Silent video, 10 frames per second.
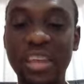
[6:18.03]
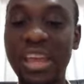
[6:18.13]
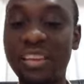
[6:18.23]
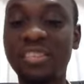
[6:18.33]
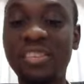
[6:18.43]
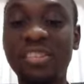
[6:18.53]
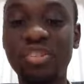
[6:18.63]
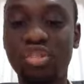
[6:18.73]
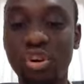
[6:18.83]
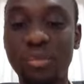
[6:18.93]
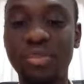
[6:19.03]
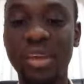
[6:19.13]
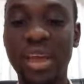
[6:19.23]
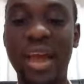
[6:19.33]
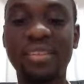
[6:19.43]
existing jobs
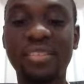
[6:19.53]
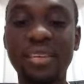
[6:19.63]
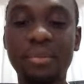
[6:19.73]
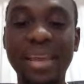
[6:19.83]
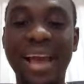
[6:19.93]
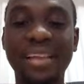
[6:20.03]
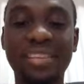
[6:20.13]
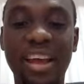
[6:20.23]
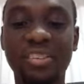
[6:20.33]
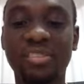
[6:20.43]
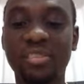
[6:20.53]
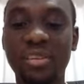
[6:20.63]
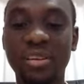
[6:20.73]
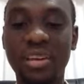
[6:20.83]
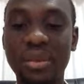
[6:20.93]
and simply attach
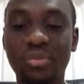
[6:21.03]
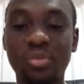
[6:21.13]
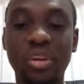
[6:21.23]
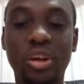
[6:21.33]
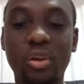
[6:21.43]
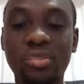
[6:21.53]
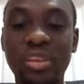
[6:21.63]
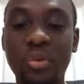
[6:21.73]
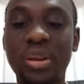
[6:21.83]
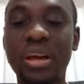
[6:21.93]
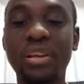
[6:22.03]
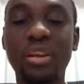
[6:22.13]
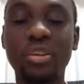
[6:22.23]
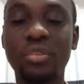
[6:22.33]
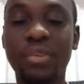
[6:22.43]
them to a cluster without a
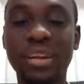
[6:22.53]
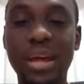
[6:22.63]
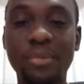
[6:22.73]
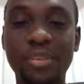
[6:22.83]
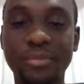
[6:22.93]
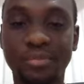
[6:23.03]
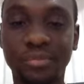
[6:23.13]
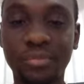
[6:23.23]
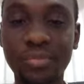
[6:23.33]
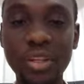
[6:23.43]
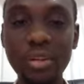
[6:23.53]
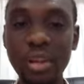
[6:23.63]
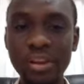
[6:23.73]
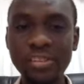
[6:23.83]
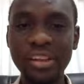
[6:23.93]
lot of adapting.
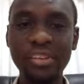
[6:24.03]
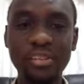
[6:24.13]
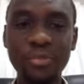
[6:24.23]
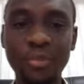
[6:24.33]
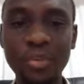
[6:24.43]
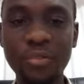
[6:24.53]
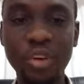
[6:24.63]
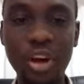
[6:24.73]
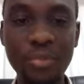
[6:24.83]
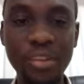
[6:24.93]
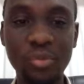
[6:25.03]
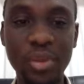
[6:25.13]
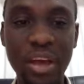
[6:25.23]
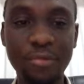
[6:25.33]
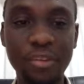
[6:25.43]
These are just a few of the updates we
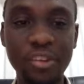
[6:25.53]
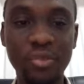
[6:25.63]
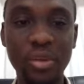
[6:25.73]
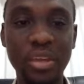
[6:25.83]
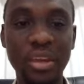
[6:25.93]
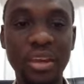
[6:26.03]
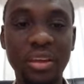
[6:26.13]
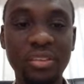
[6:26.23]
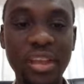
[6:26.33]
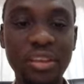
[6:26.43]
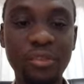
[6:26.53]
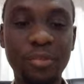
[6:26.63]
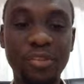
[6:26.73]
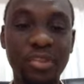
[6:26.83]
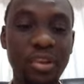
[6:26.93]
have for this week. Thank you
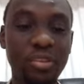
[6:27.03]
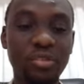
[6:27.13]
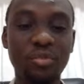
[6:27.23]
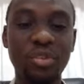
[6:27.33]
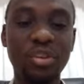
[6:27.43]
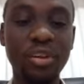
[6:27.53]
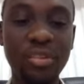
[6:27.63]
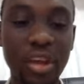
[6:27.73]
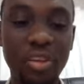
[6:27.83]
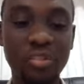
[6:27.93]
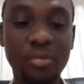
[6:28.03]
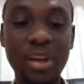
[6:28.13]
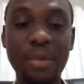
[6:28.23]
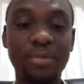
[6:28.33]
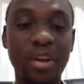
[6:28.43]
for staying tuned with us.
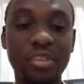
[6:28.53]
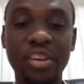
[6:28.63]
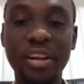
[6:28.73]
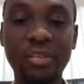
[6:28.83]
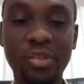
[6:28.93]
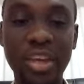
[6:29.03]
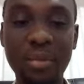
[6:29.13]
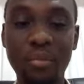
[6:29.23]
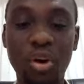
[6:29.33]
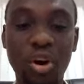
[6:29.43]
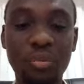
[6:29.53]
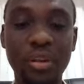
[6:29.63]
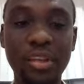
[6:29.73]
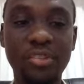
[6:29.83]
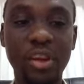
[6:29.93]
Subscribe to our channel to get more
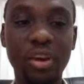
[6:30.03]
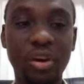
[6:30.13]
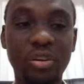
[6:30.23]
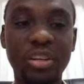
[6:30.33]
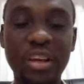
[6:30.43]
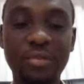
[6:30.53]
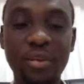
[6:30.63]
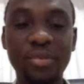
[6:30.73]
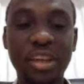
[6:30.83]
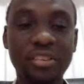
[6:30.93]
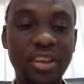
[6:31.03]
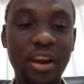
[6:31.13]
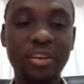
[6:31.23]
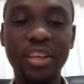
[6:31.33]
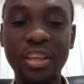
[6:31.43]
updates on DevOps,
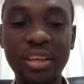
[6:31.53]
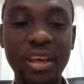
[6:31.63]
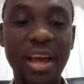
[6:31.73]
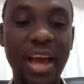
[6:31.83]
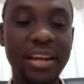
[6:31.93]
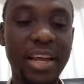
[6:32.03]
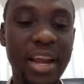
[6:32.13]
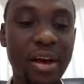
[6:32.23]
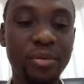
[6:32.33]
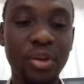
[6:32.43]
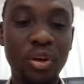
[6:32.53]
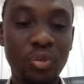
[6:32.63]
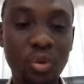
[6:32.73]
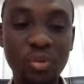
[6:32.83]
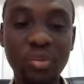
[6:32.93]
SRE, and cloud.
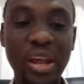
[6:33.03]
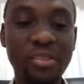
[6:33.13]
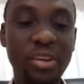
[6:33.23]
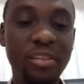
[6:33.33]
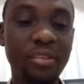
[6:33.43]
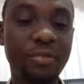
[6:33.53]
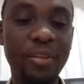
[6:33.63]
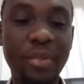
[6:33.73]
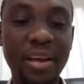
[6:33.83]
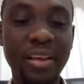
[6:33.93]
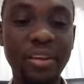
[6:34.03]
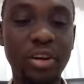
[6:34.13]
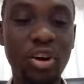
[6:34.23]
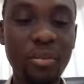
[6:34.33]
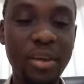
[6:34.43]
We also like to get your feedback and your
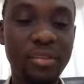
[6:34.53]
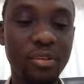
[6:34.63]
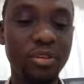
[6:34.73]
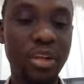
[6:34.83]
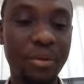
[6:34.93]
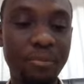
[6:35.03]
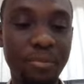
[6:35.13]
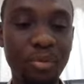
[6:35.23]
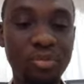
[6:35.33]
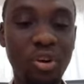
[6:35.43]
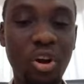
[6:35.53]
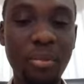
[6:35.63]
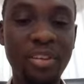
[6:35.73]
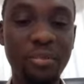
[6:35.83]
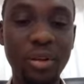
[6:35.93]
comments, and can post your
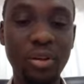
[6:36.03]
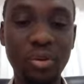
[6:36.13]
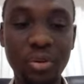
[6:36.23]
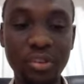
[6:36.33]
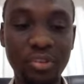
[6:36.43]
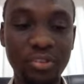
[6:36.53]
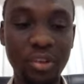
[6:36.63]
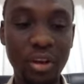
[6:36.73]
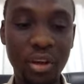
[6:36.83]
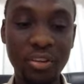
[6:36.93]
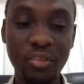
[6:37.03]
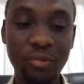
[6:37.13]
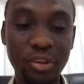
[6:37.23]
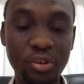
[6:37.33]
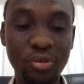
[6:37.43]
comments below on this
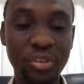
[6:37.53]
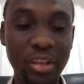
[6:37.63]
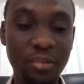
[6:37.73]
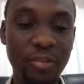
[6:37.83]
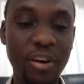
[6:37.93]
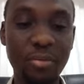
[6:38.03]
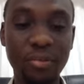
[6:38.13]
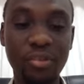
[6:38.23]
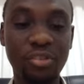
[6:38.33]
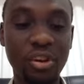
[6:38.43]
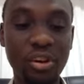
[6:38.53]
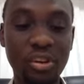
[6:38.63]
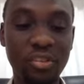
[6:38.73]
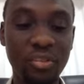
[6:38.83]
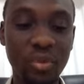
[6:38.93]
video. Thank you very much for joining
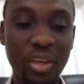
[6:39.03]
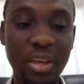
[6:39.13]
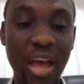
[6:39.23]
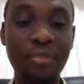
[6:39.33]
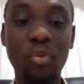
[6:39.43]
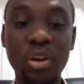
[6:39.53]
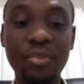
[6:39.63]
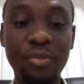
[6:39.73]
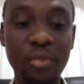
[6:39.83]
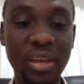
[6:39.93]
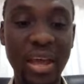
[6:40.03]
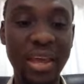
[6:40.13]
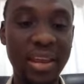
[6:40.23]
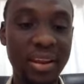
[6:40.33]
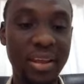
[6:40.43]
us this week. Have a wonderful week
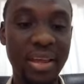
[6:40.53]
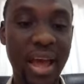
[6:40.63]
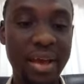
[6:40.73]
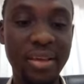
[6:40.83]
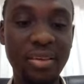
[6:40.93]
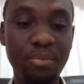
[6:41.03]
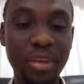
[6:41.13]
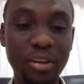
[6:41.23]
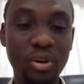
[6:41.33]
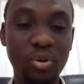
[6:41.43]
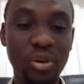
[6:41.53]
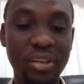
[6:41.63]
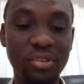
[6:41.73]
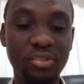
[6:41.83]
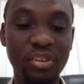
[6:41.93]
ahead and keep being cool
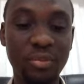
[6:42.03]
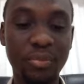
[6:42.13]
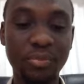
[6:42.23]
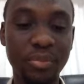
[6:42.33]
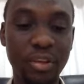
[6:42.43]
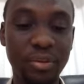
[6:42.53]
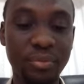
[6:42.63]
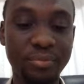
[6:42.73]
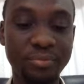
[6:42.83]
at your job. Thank you.